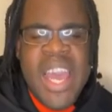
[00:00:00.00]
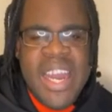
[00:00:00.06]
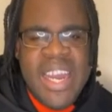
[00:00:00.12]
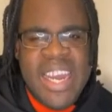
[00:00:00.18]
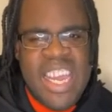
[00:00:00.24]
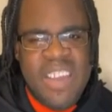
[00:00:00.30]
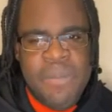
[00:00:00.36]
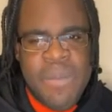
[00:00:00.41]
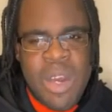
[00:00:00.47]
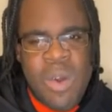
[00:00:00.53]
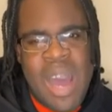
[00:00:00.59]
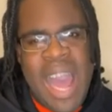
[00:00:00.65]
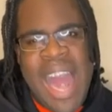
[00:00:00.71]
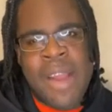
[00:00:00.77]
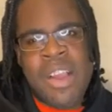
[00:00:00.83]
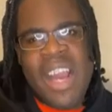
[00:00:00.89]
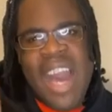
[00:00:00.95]
Leave me alone.
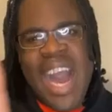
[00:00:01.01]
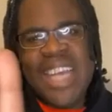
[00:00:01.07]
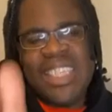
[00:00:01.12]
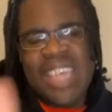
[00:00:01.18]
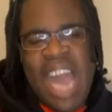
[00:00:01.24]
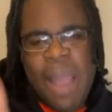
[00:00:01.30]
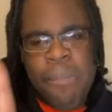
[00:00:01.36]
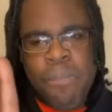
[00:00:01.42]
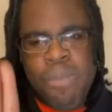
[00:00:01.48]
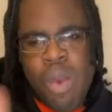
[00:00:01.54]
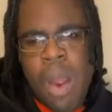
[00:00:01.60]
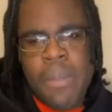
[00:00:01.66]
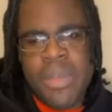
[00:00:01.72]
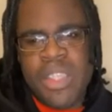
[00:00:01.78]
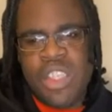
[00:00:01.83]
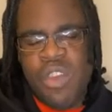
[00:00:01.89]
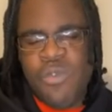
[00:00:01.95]
And guys, I
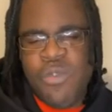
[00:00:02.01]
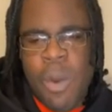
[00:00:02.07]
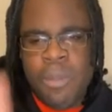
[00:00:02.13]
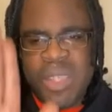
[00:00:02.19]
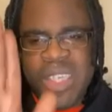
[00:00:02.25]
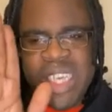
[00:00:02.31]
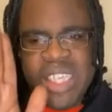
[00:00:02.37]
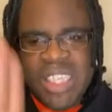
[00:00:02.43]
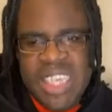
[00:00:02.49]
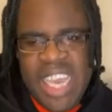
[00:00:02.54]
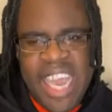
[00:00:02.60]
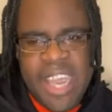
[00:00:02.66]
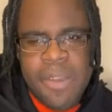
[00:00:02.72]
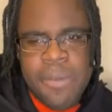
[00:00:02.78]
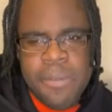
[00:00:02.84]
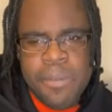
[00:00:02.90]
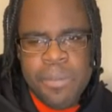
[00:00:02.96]
promise you from
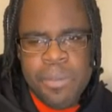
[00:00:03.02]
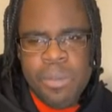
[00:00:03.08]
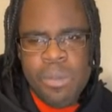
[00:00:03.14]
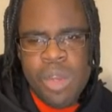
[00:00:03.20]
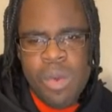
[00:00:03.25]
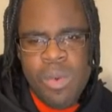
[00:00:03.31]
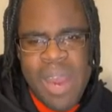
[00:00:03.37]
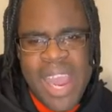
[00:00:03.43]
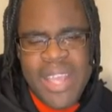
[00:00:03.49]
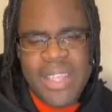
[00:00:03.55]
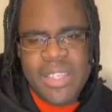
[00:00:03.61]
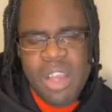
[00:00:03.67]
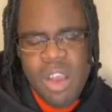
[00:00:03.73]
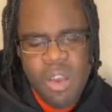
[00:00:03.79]
today, right?